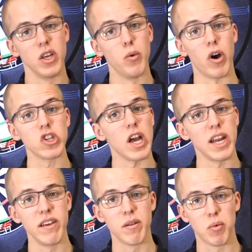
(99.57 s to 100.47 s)
You watch
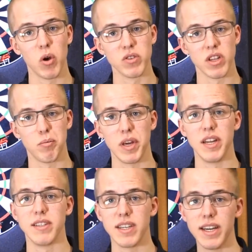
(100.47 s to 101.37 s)
any of the pros in the
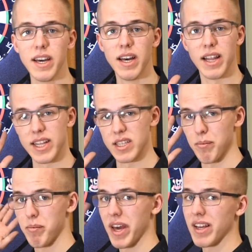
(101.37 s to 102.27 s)
PDC, that's the
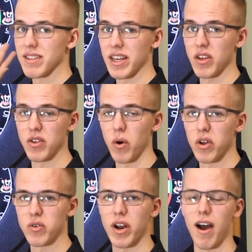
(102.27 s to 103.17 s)
biggest thing you'll
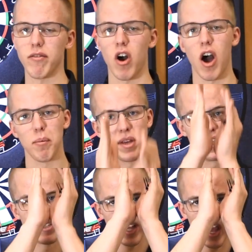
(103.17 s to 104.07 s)
notice right off the hop
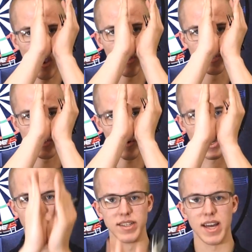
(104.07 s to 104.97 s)
is all their
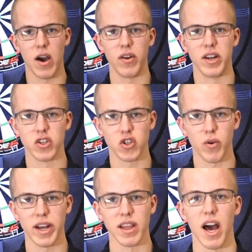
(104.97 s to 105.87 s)
scoring is down in a
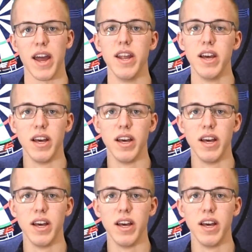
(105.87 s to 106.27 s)
straight line.